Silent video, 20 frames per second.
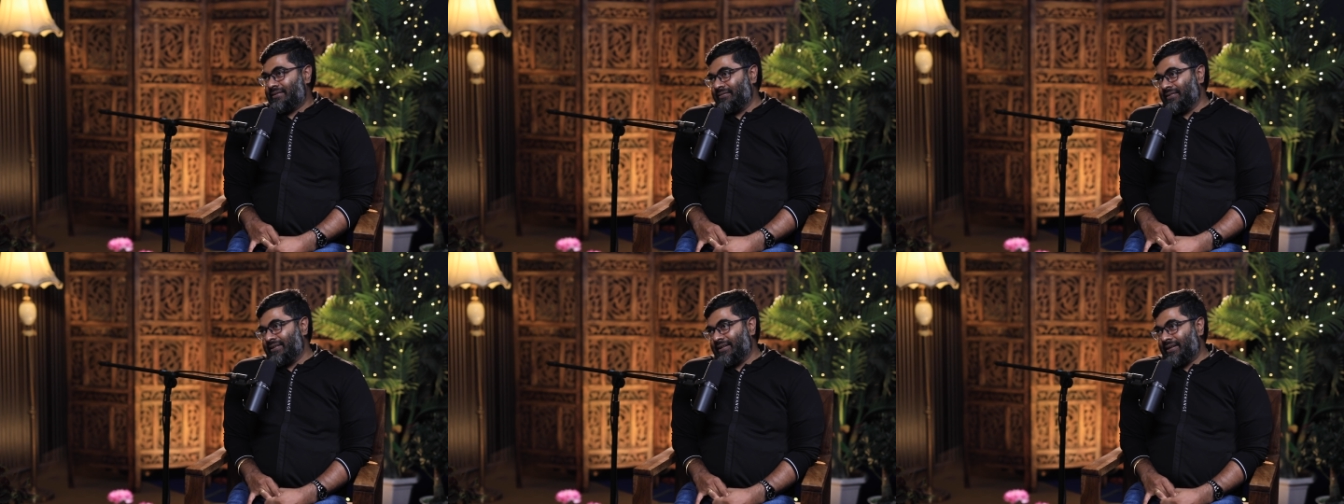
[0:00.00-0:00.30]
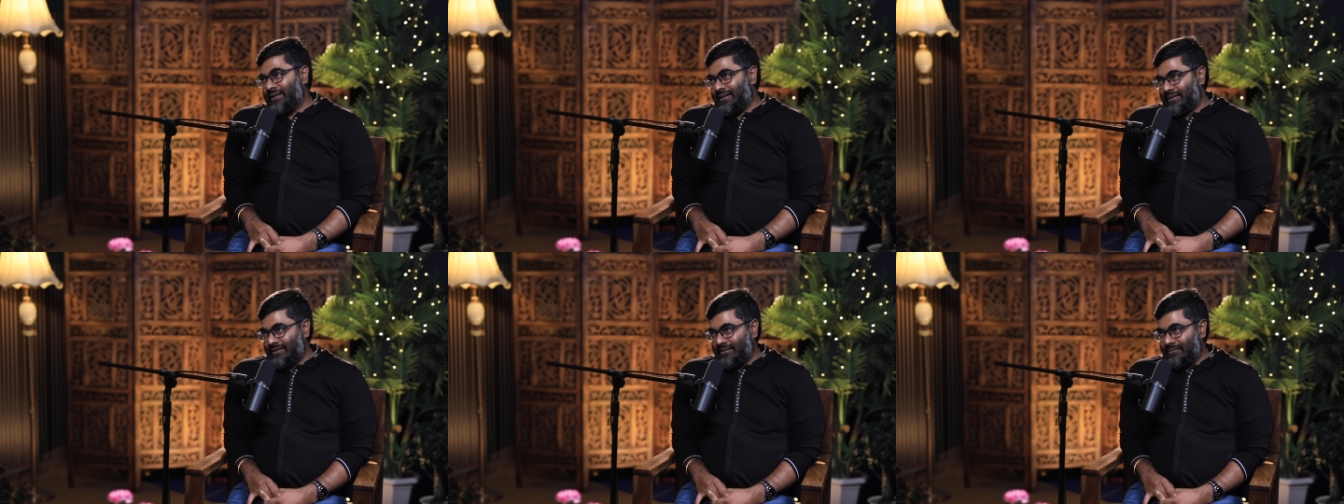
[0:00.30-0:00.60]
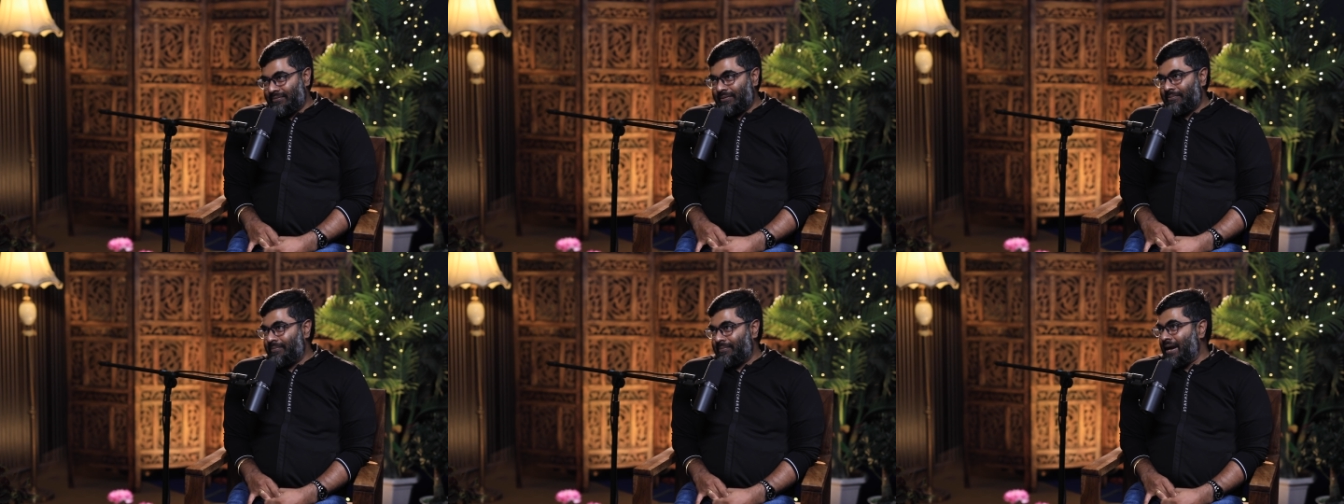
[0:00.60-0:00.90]
need to
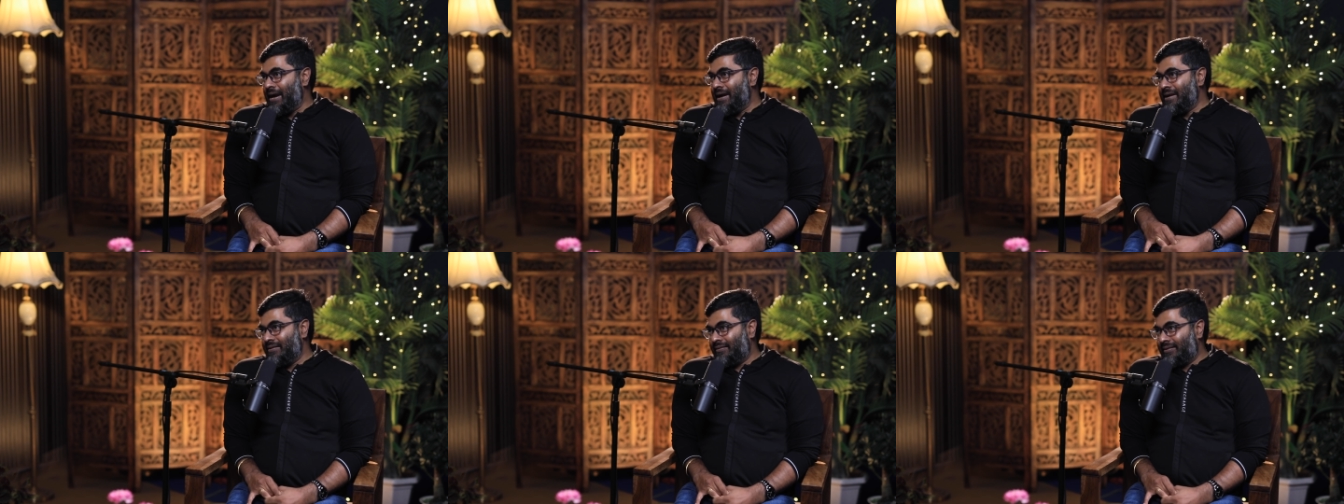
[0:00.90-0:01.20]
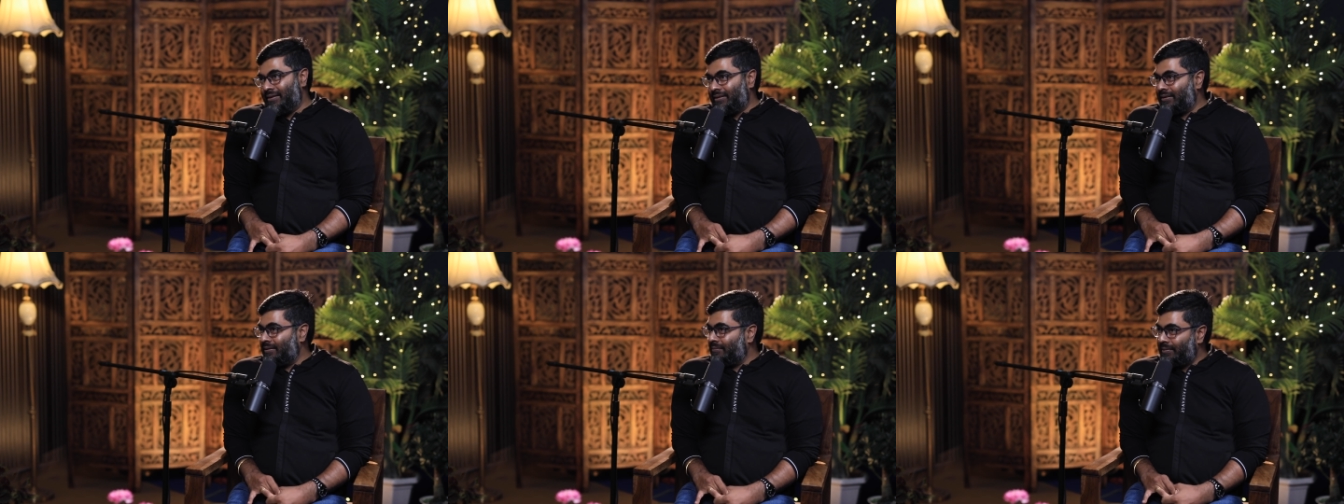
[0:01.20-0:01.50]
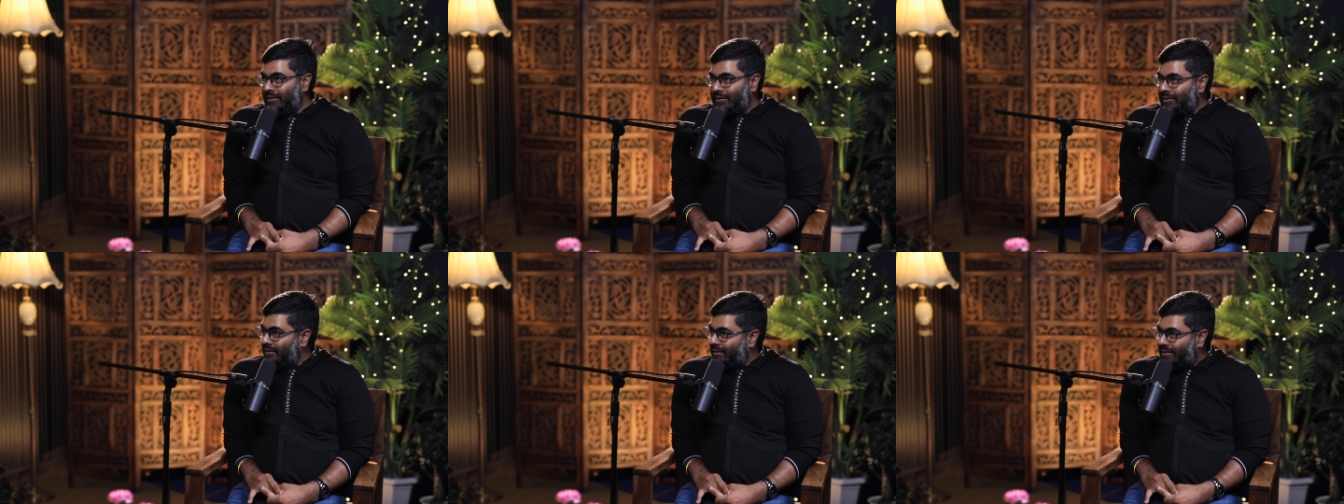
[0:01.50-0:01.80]
build the trust with the
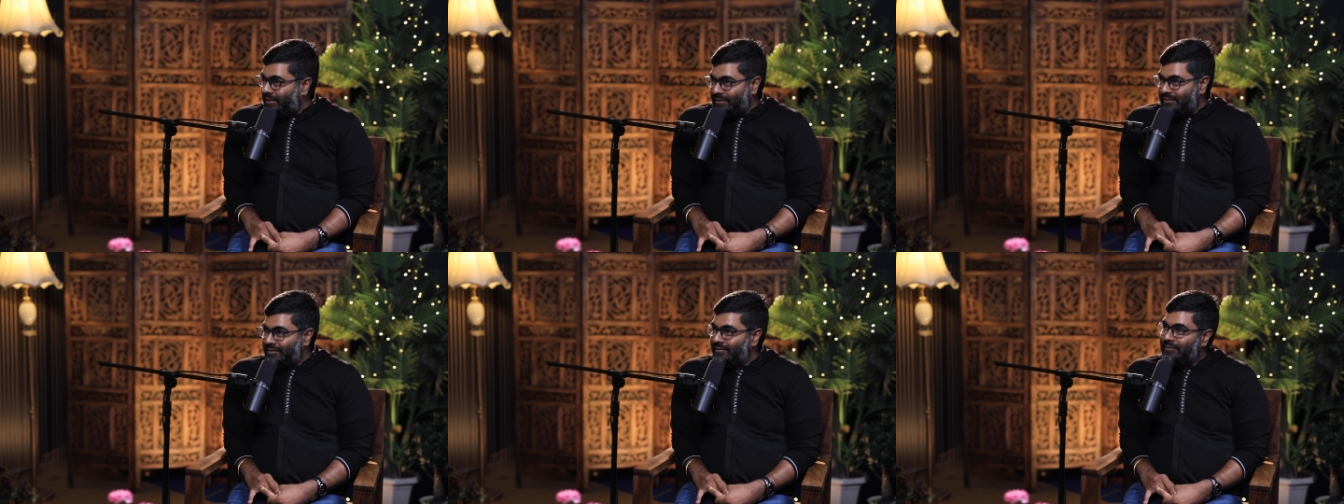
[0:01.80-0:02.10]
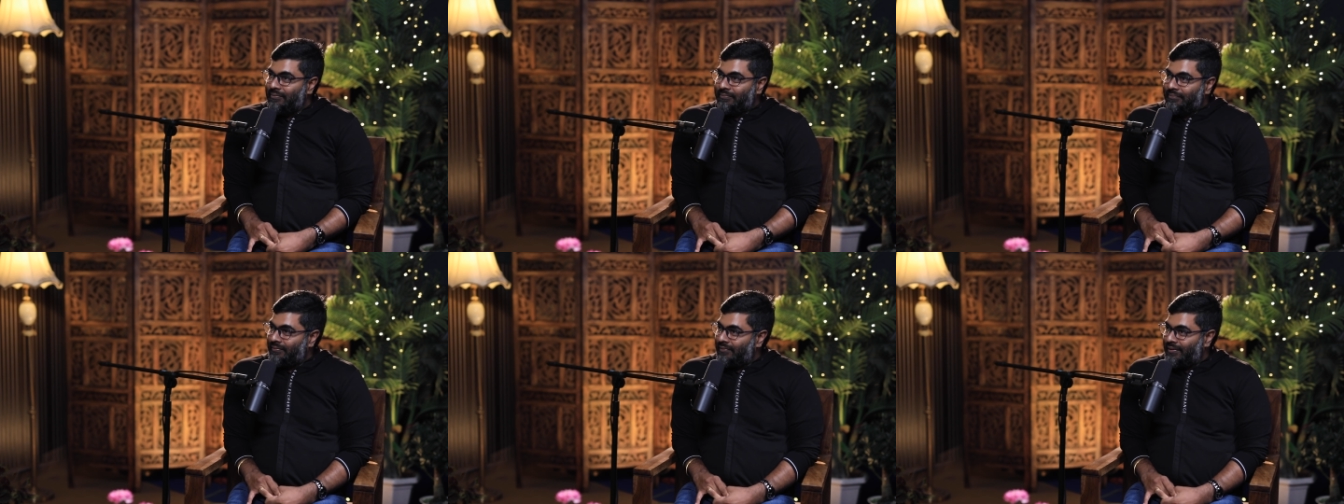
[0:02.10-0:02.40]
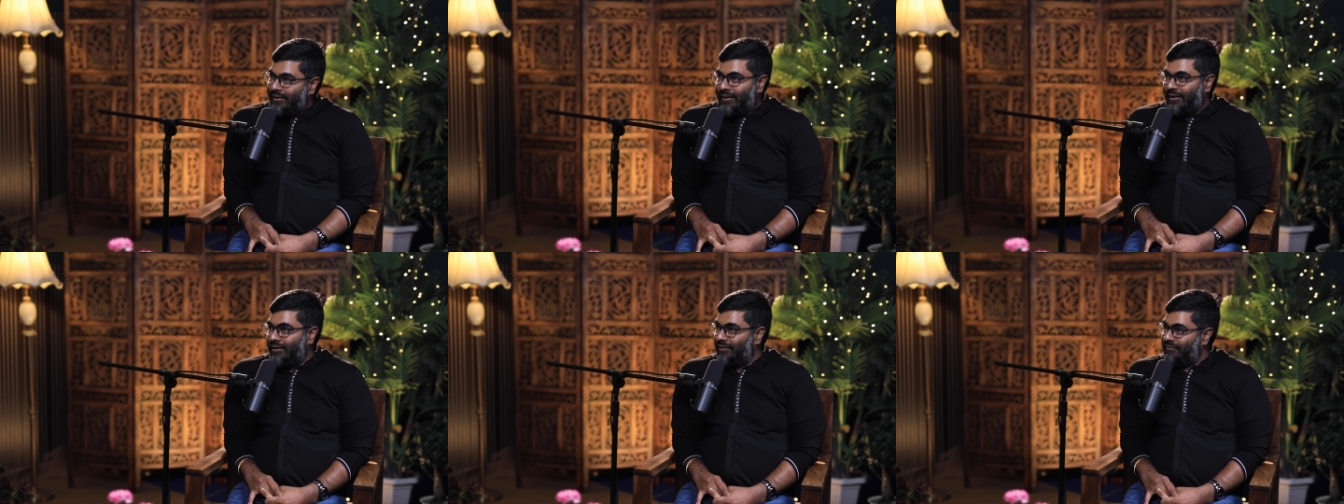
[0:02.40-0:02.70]
customer. Brand is
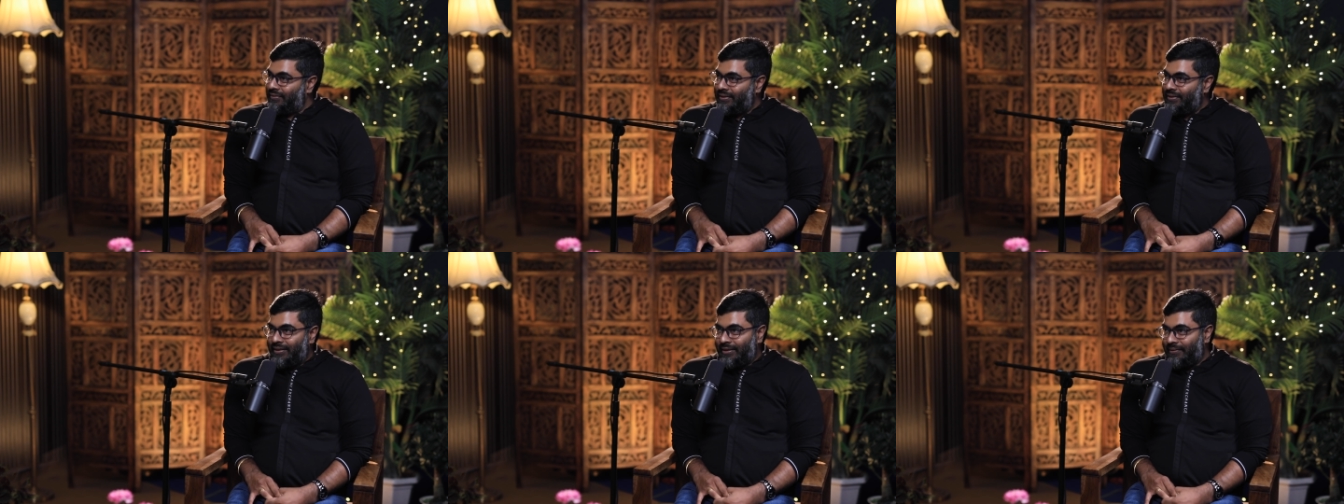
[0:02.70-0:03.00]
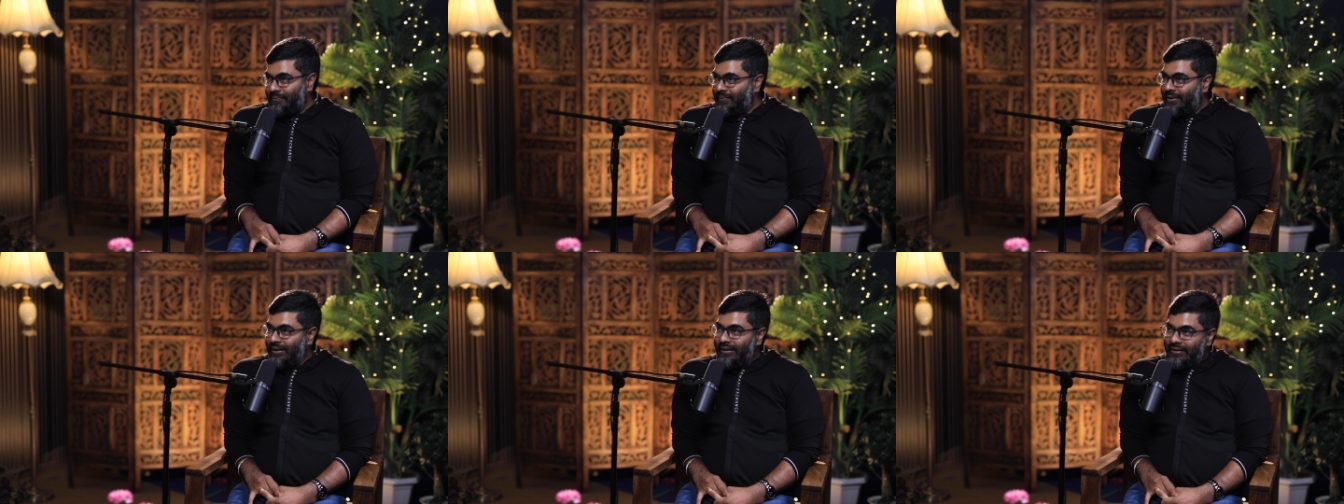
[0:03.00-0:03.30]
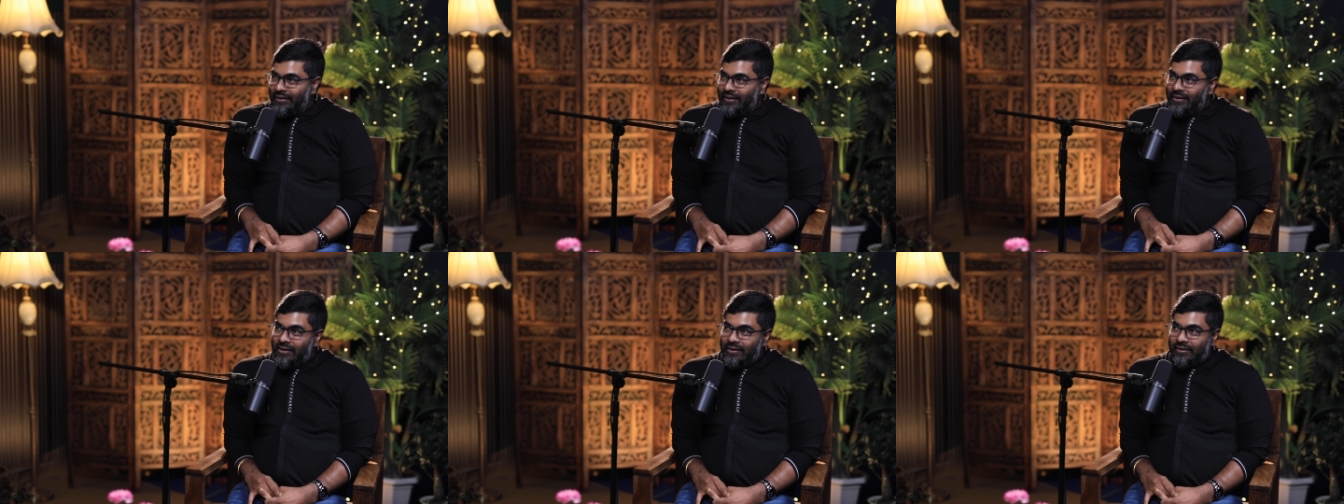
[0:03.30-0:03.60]
nothing but the trust.
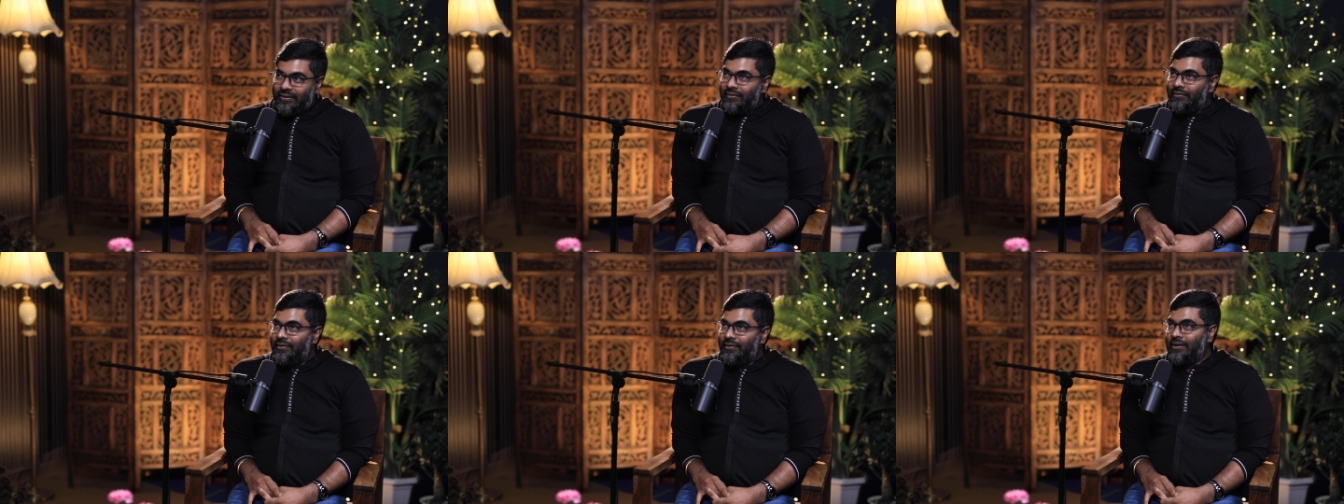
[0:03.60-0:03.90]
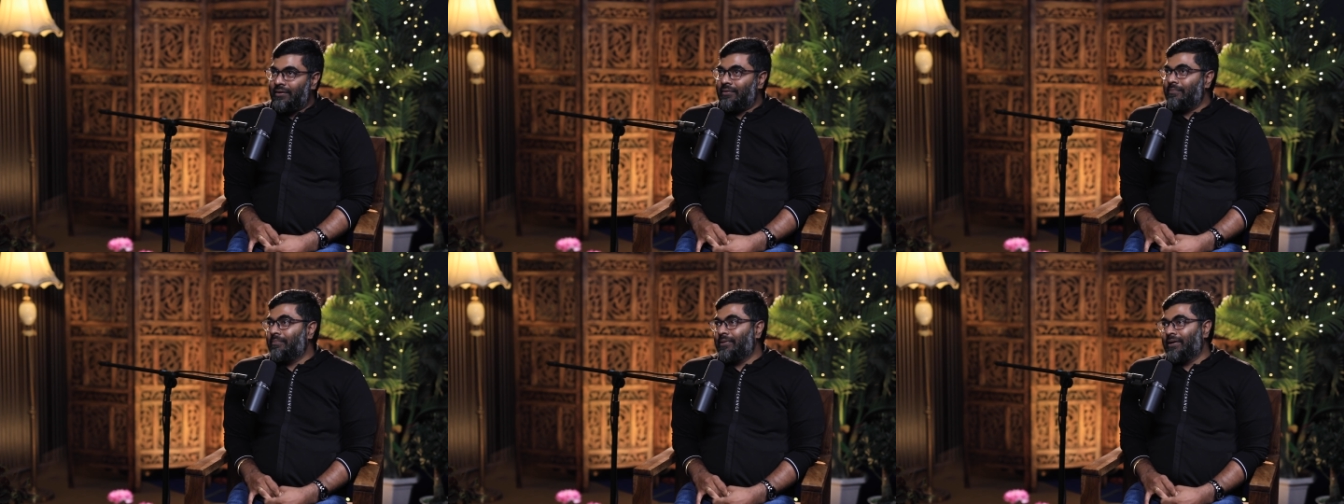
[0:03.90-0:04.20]
End of the day, right?